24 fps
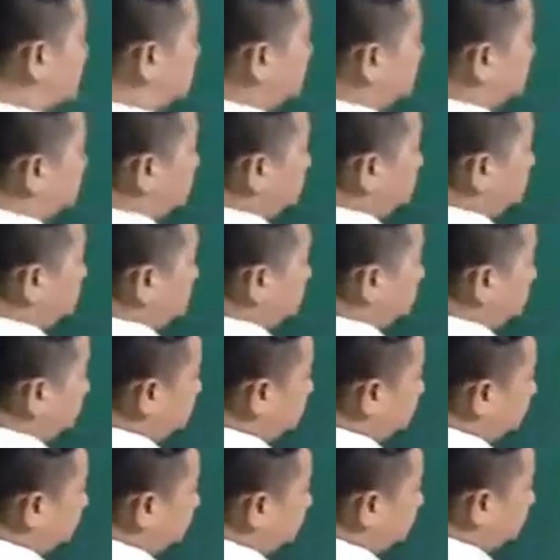this word
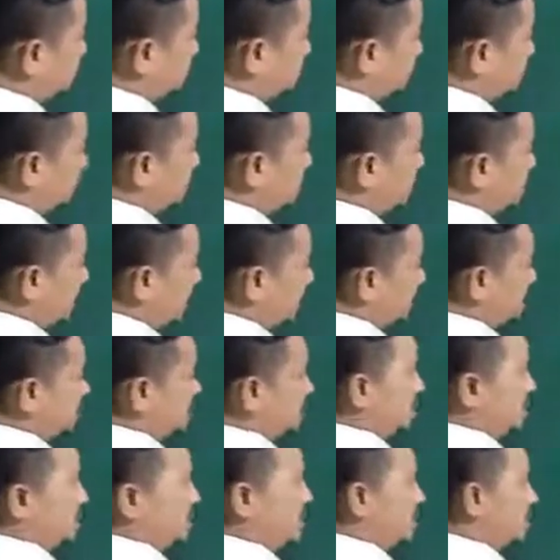called plasma,
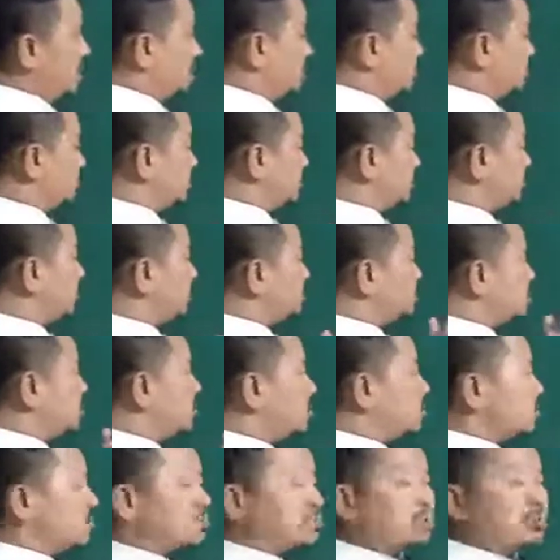there is another
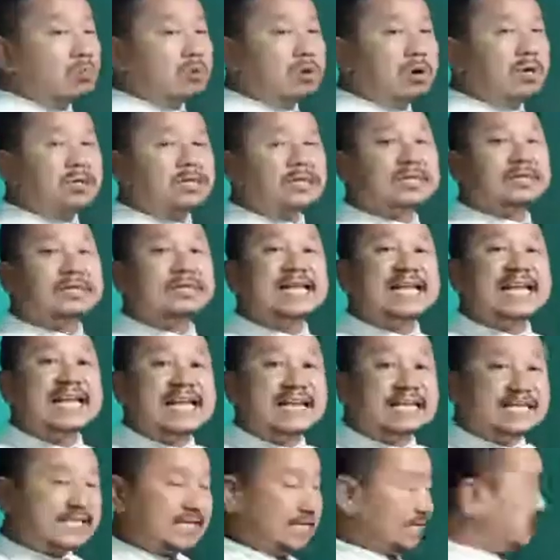word related,
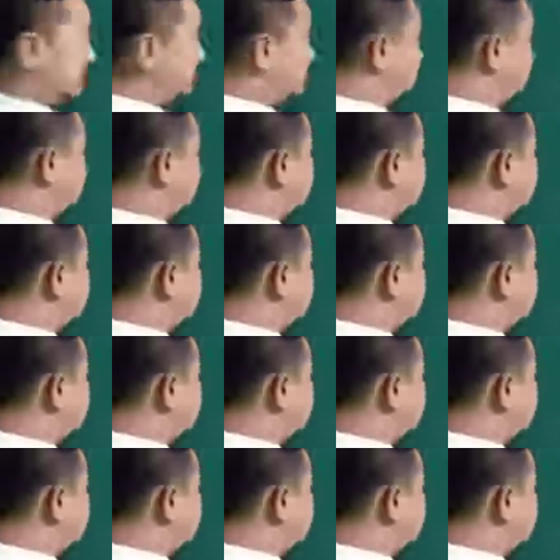that